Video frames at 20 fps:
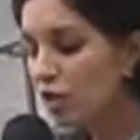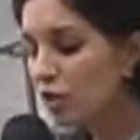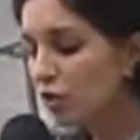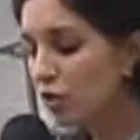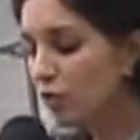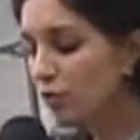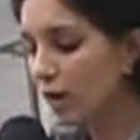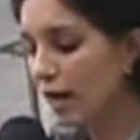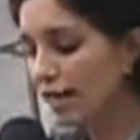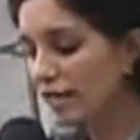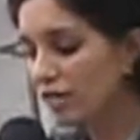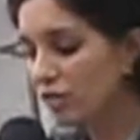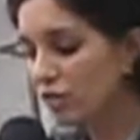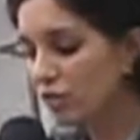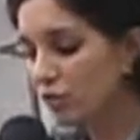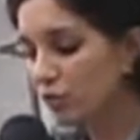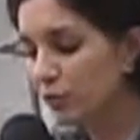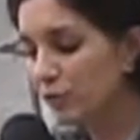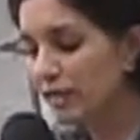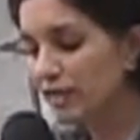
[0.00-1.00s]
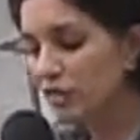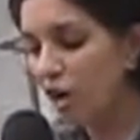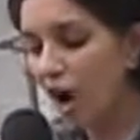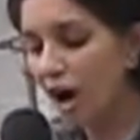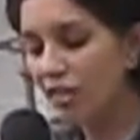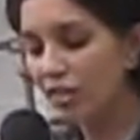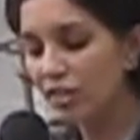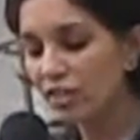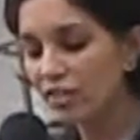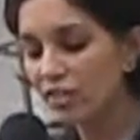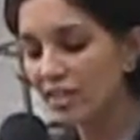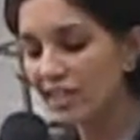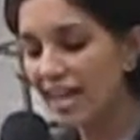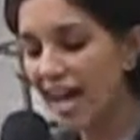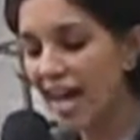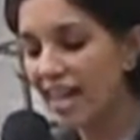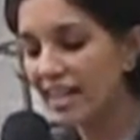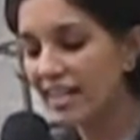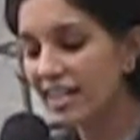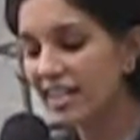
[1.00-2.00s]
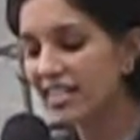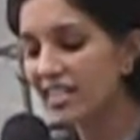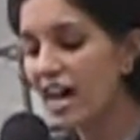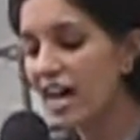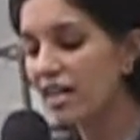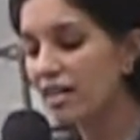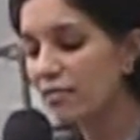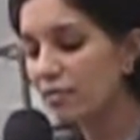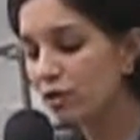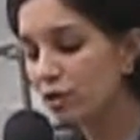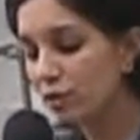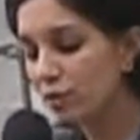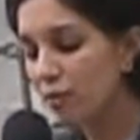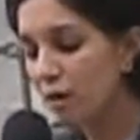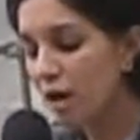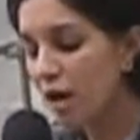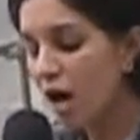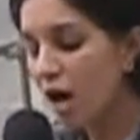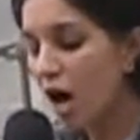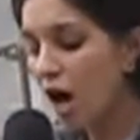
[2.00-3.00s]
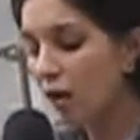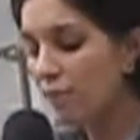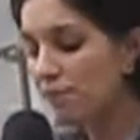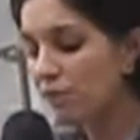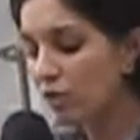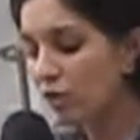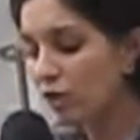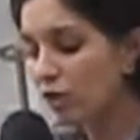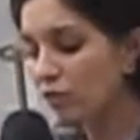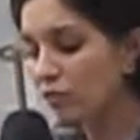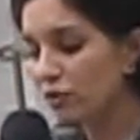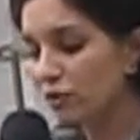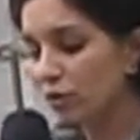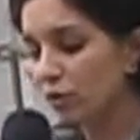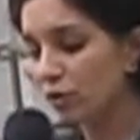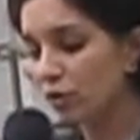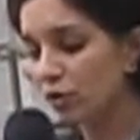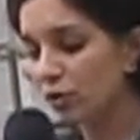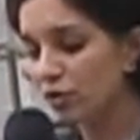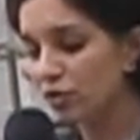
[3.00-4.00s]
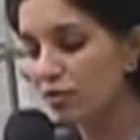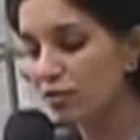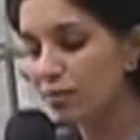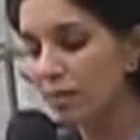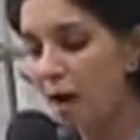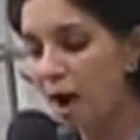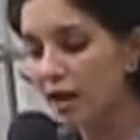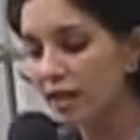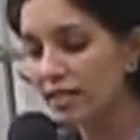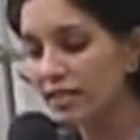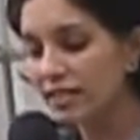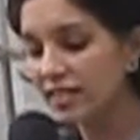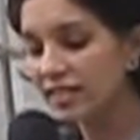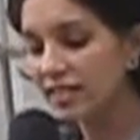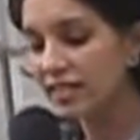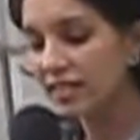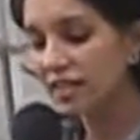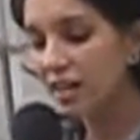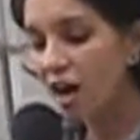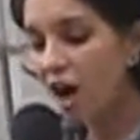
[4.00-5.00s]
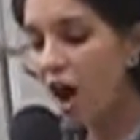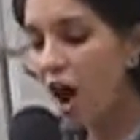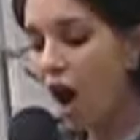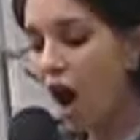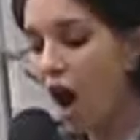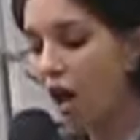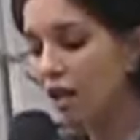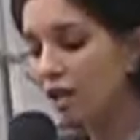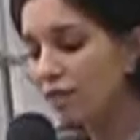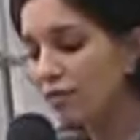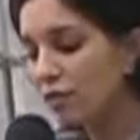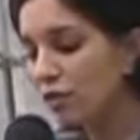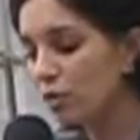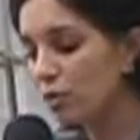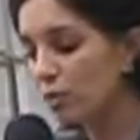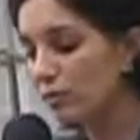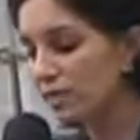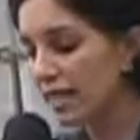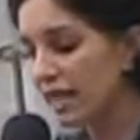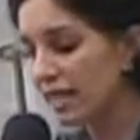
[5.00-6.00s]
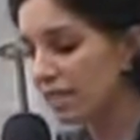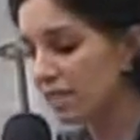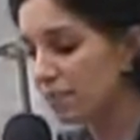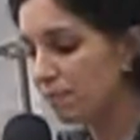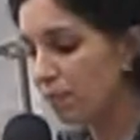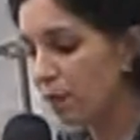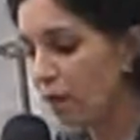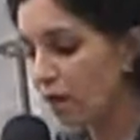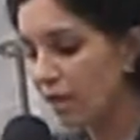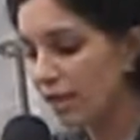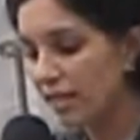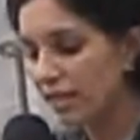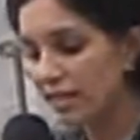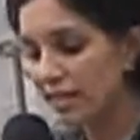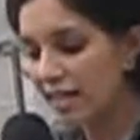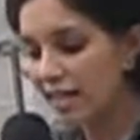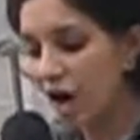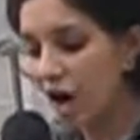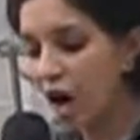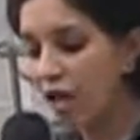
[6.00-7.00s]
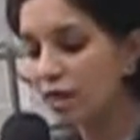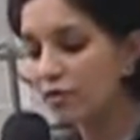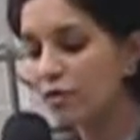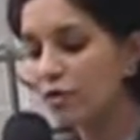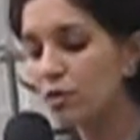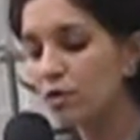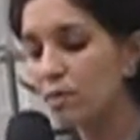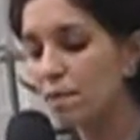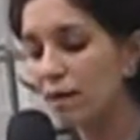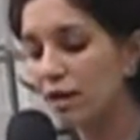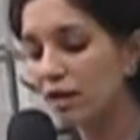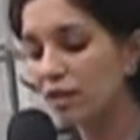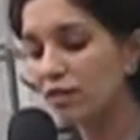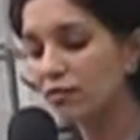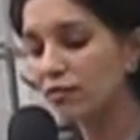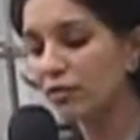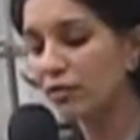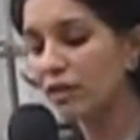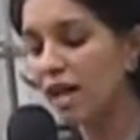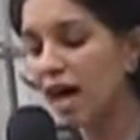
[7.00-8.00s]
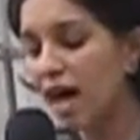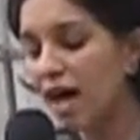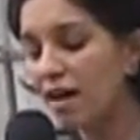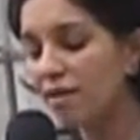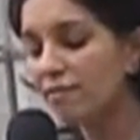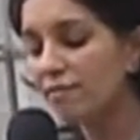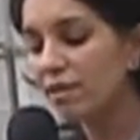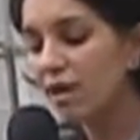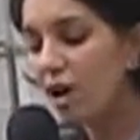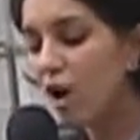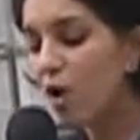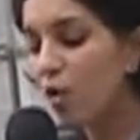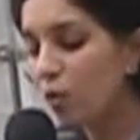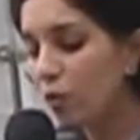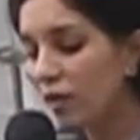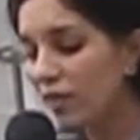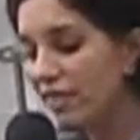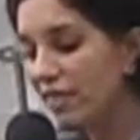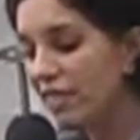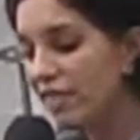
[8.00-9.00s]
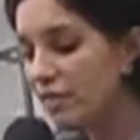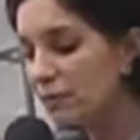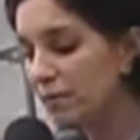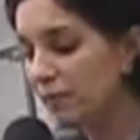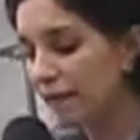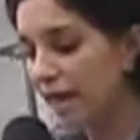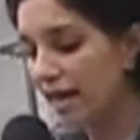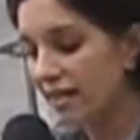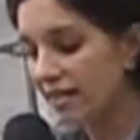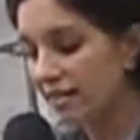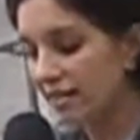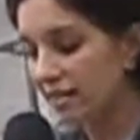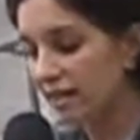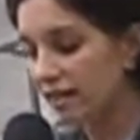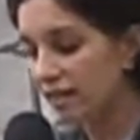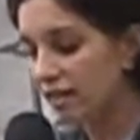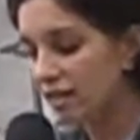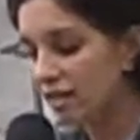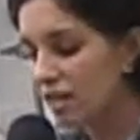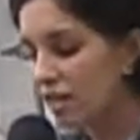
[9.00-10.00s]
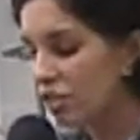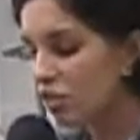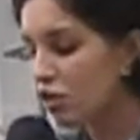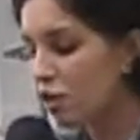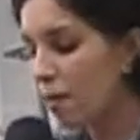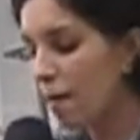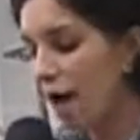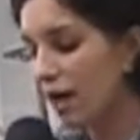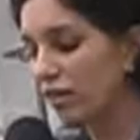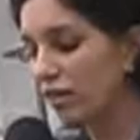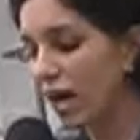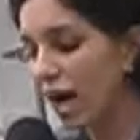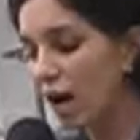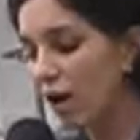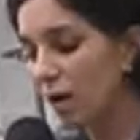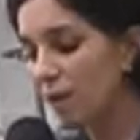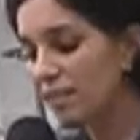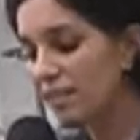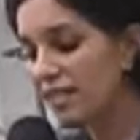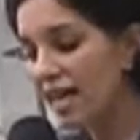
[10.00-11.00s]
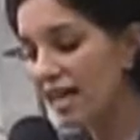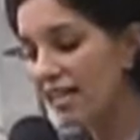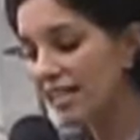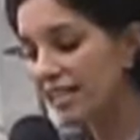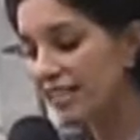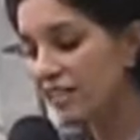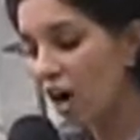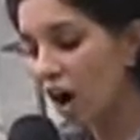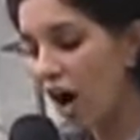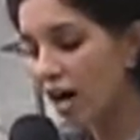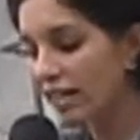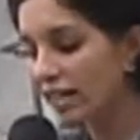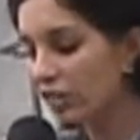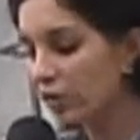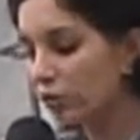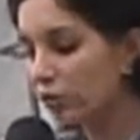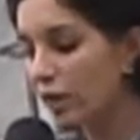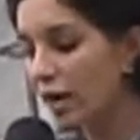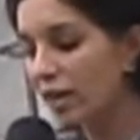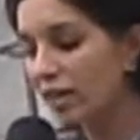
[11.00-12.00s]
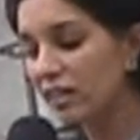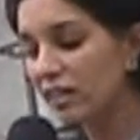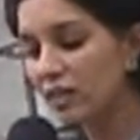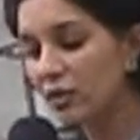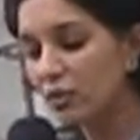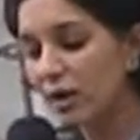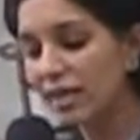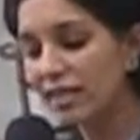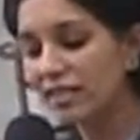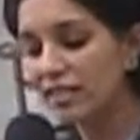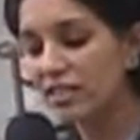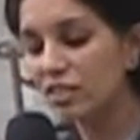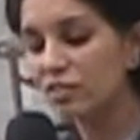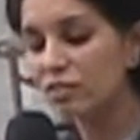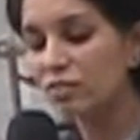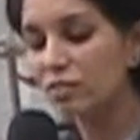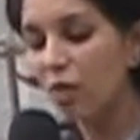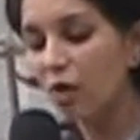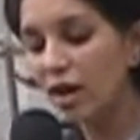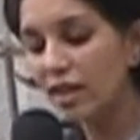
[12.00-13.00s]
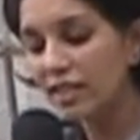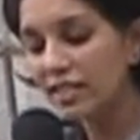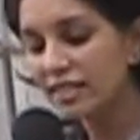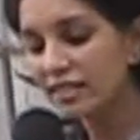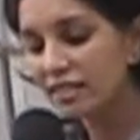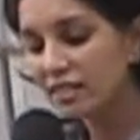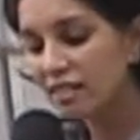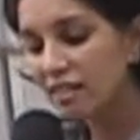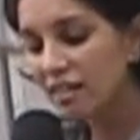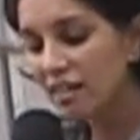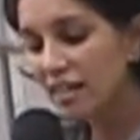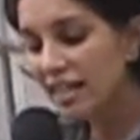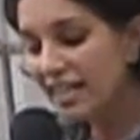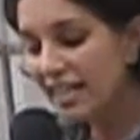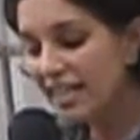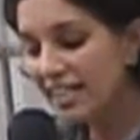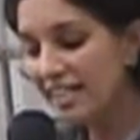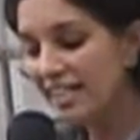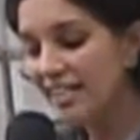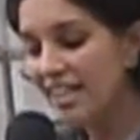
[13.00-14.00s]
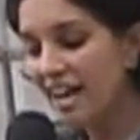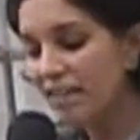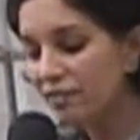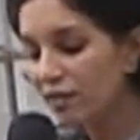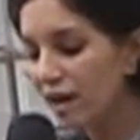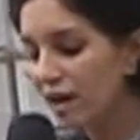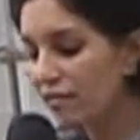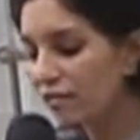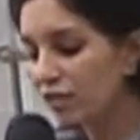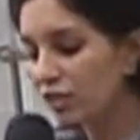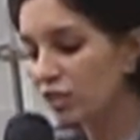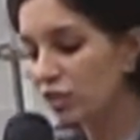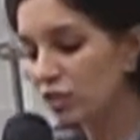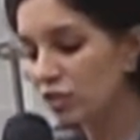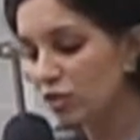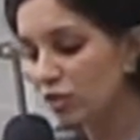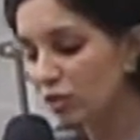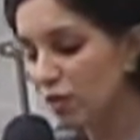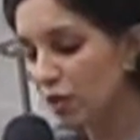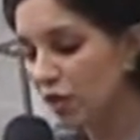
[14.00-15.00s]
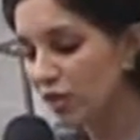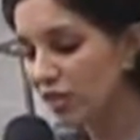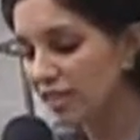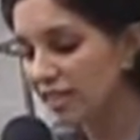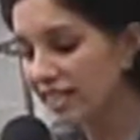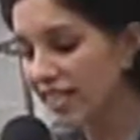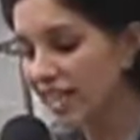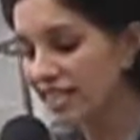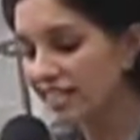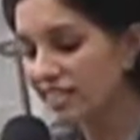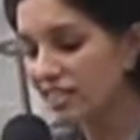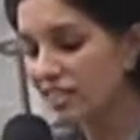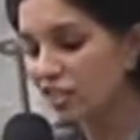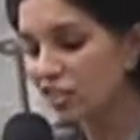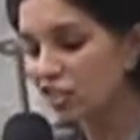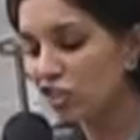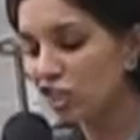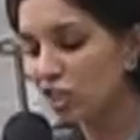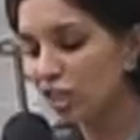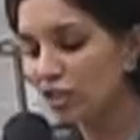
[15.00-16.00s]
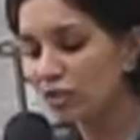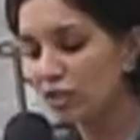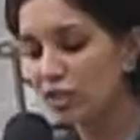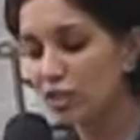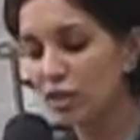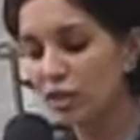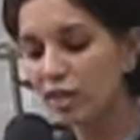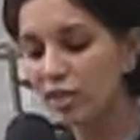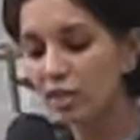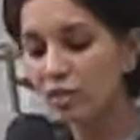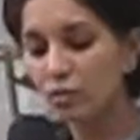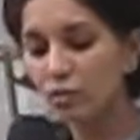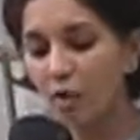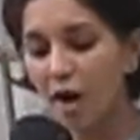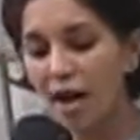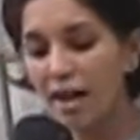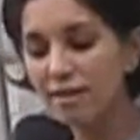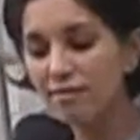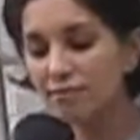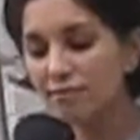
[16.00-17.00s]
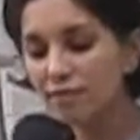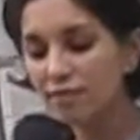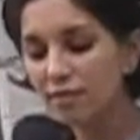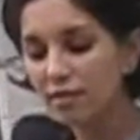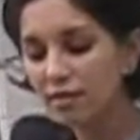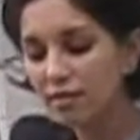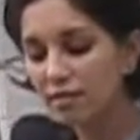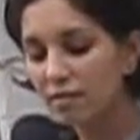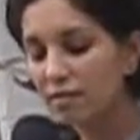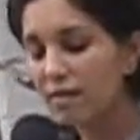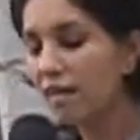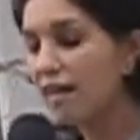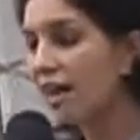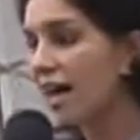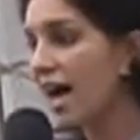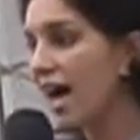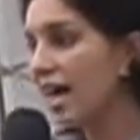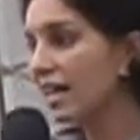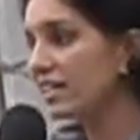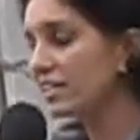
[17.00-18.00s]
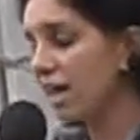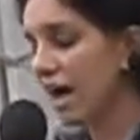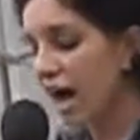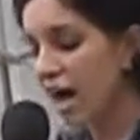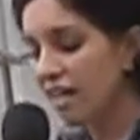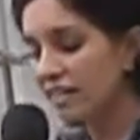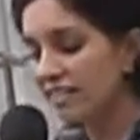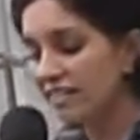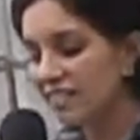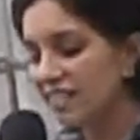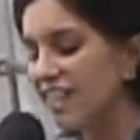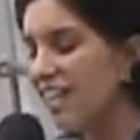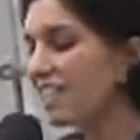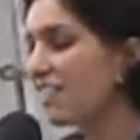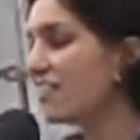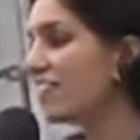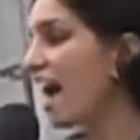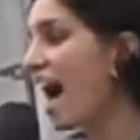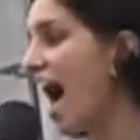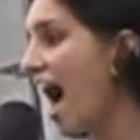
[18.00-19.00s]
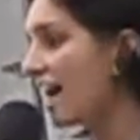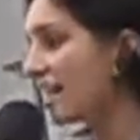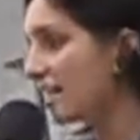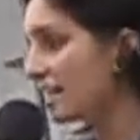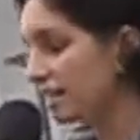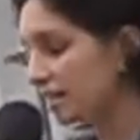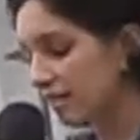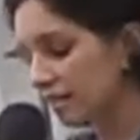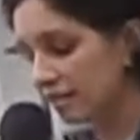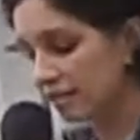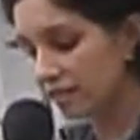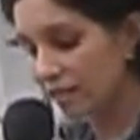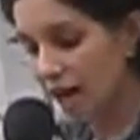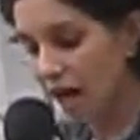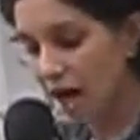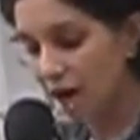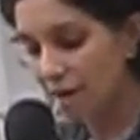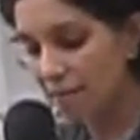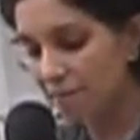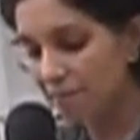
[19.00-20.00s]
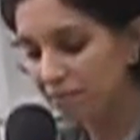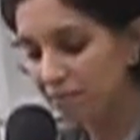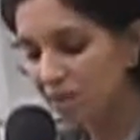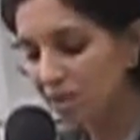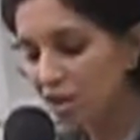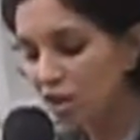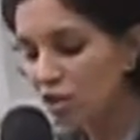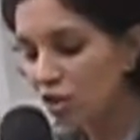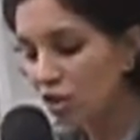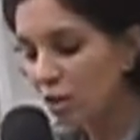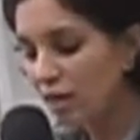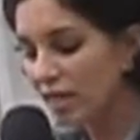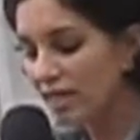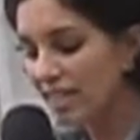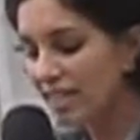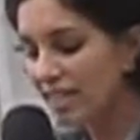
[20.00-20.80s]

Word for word: who raised three daughters in Canada, none of whom observed the rules of modesty, all of whom dated boys, and all of whom married for love with his blessing. No matter how upset he got, he rarely raised his voice. He never ever used force against his children or his wife. And to us, that is Islam. So in